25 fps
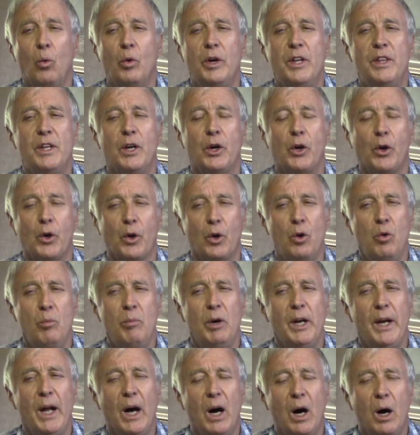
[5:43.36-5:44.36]
when the
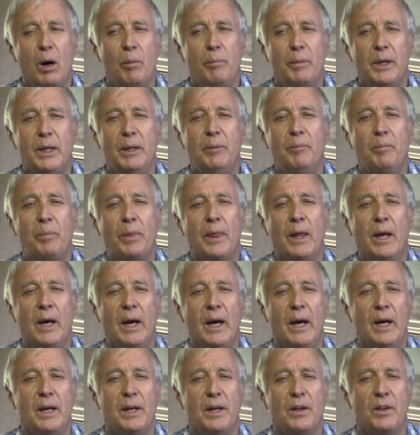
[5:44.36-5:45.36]
Roman army
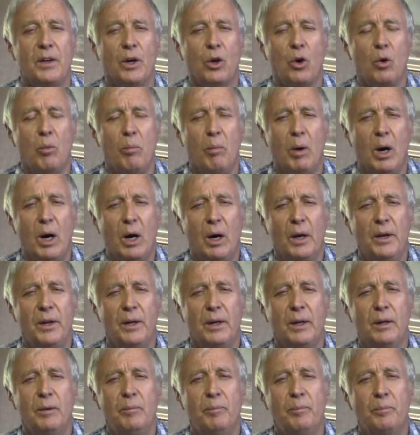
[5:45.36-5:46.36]
under the
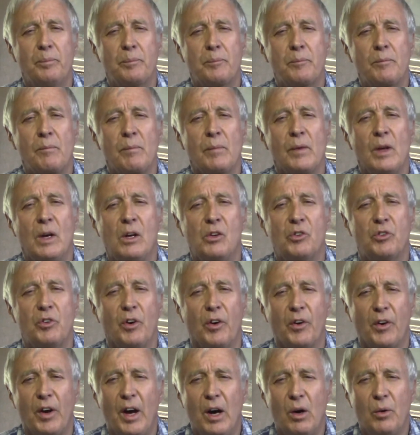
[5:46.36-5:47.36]
commander
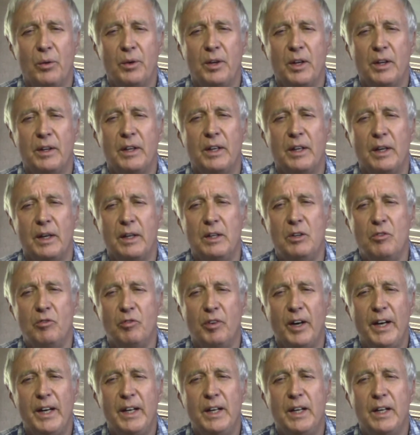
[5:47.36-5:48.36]
surrounded,
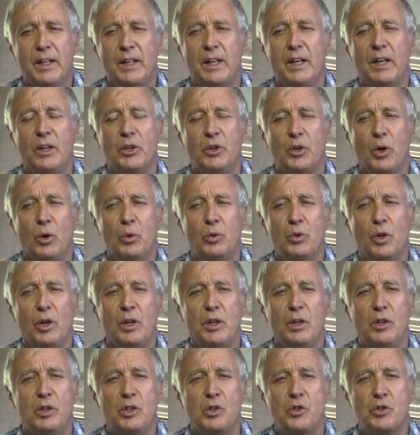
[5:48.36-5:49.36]
invaded and
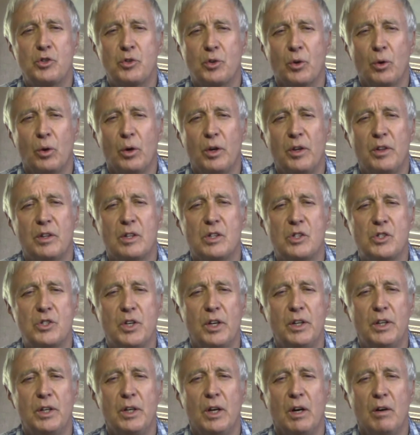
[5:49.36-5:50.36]
totally destroyed the
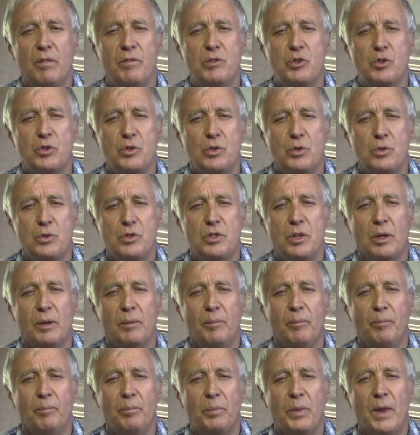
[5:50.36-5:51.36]
city of
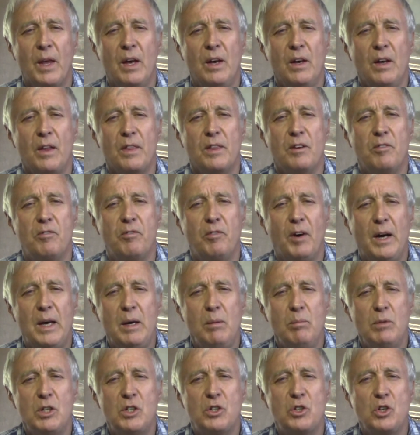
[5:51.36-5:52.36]
Jerusalem. The
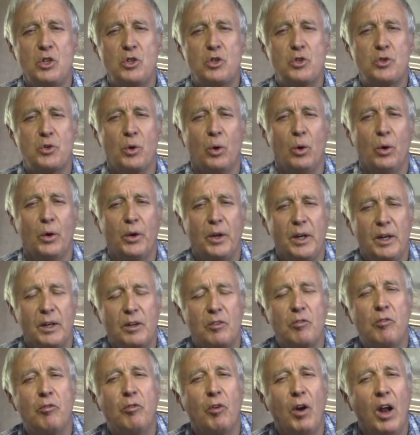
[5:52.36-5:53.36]
famous historian
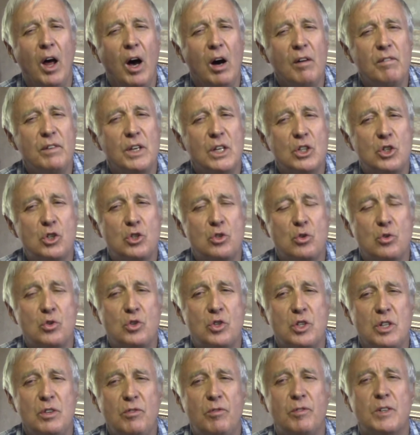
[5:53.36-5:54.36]
Flavius
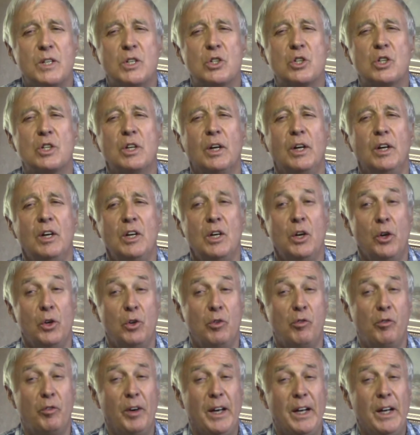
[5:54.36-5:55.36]
Josephus
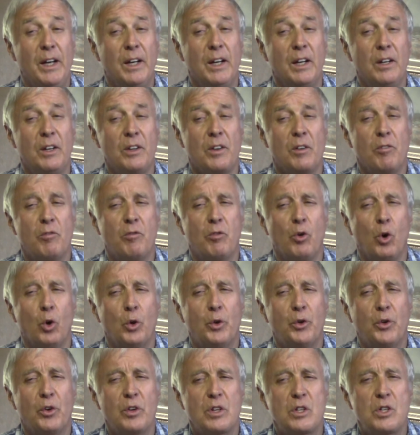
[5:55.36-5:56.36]
defended the
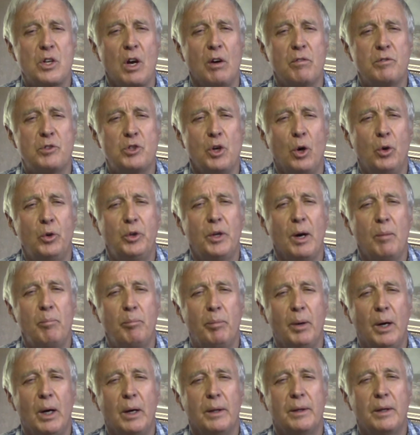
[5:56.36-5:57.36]
fortress of
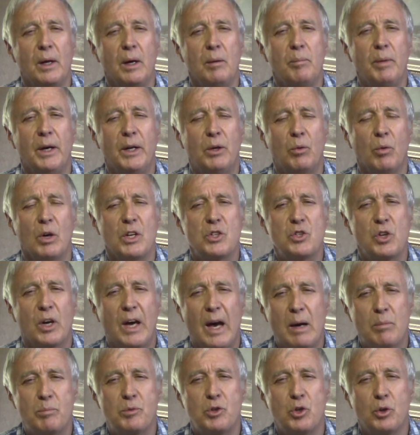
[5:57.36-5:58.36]
Jotapata but was
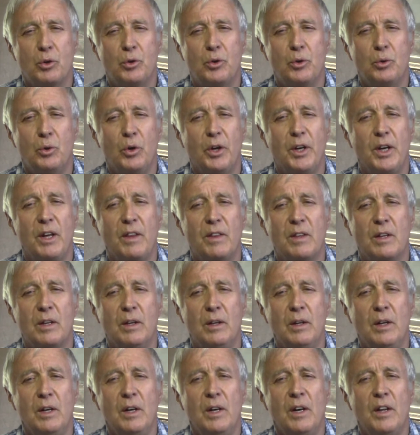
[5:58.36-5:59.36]
captured during the,
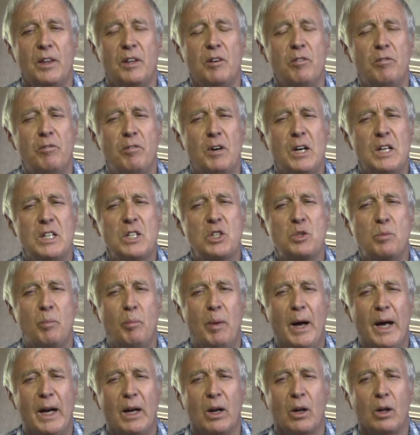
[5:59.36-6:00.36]
the first
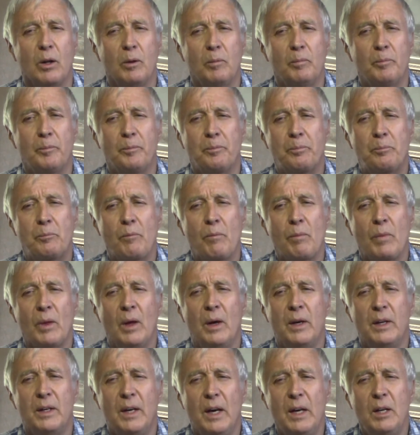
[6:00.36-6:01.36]
battle.
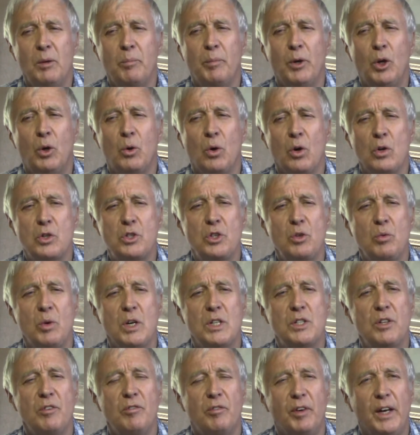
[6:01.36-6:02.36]
Yet because he
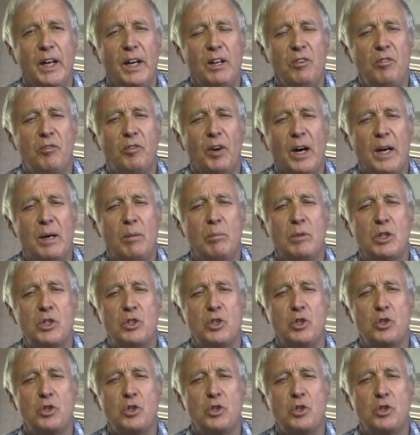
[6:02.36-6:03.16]
was a very famous